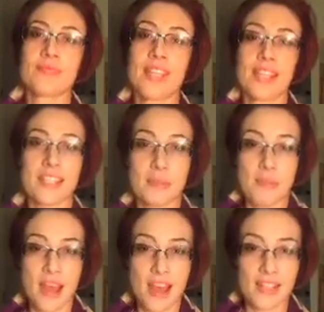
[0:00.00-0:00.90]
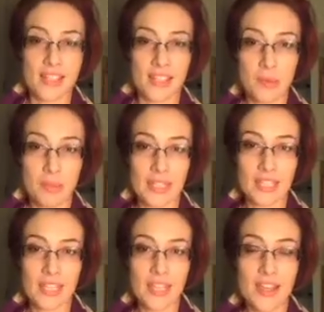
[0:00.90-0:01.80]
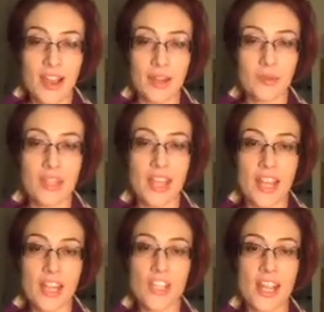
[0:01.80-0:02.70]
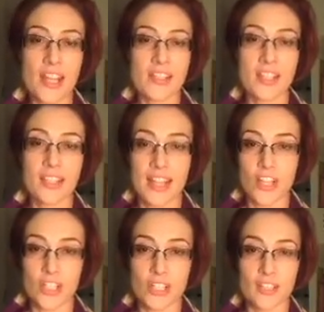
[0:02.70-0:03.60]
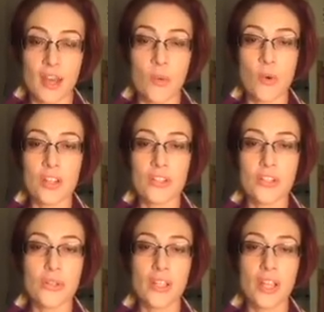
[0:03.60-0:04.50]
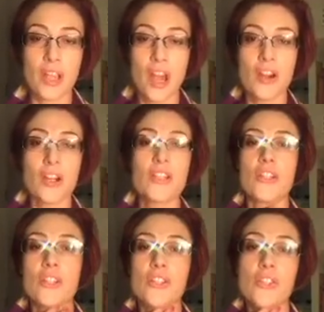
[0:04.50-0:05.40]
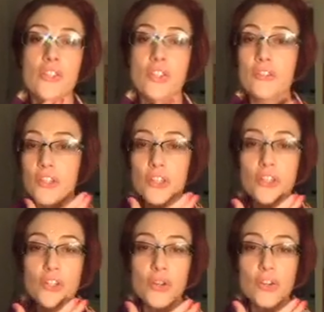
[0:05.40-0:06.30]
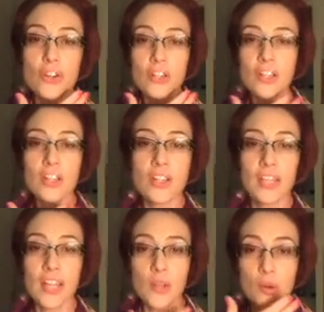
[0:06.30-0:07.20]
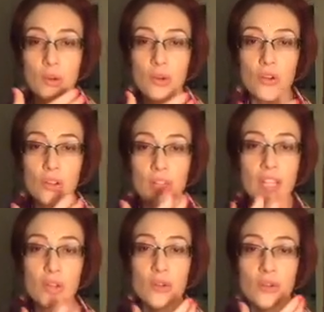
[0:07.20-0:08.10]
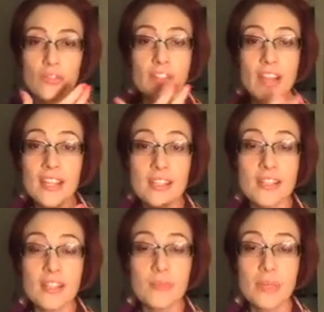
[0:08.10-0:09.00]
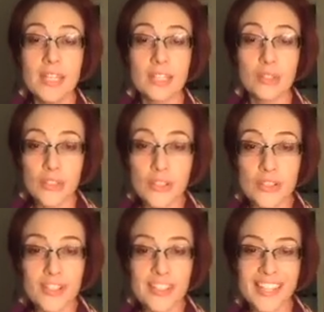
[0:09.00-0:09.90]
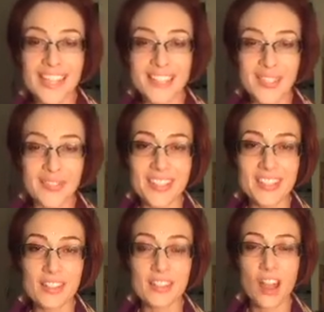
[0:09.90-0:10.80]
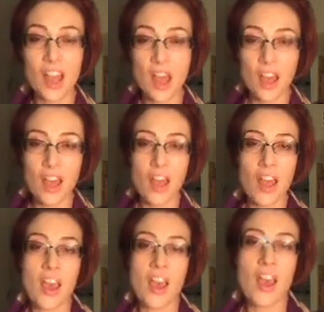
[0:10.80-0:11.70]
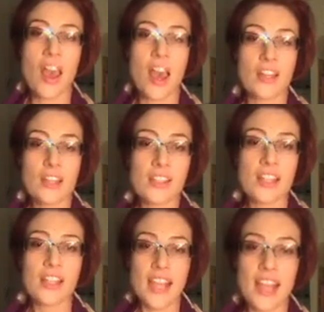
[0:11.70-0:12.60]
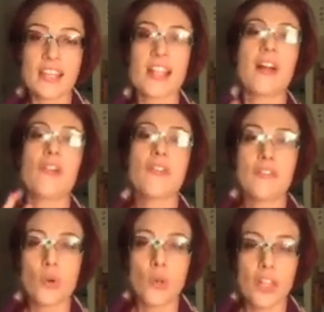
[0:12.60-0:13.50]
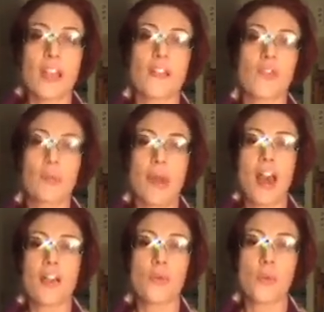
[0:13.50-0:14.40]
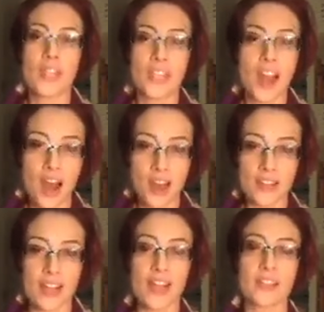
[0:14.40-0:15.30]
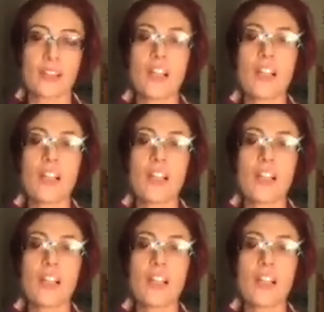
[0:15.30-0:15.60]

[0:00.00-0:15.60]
expanding your belly, and with each exhalation, I want to encourage you to soften your jaw, let your face be loose, hi Thomas, and just let the exhale fall out of your mouth with an R sound.